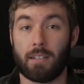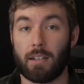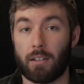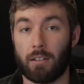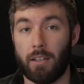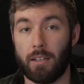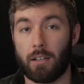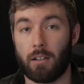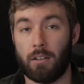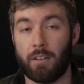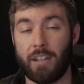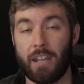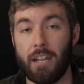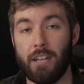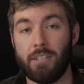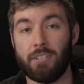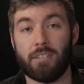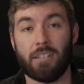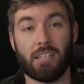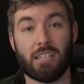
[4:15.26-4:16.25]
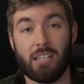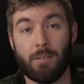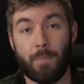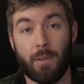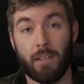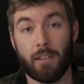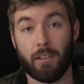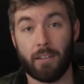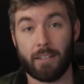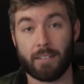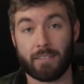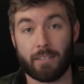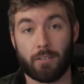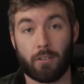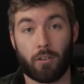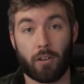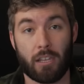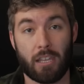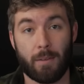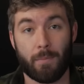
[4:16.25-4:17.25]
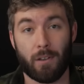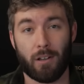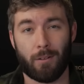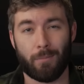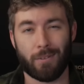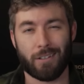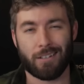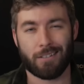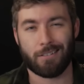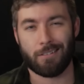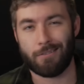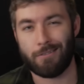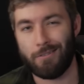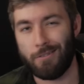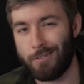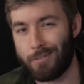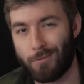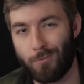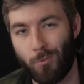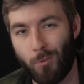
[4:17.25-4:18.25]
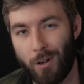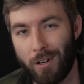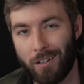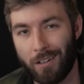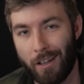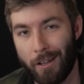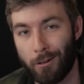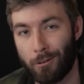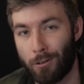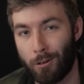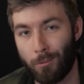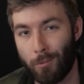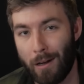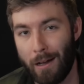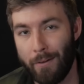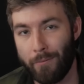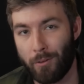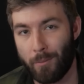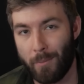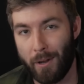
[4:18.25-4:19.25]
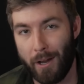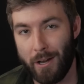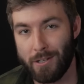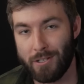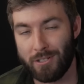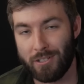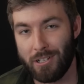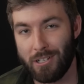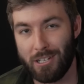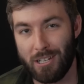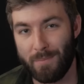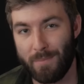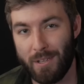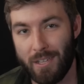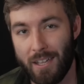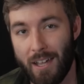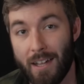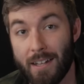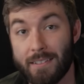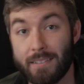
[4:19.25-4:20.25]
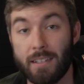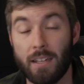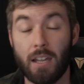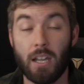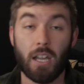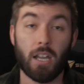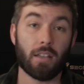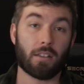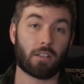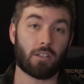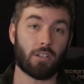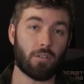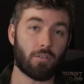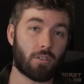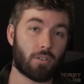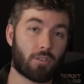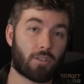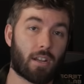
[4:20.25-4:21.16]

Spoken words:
to click on HTTP links in their email because it's just one letter away from HTTPS, then you should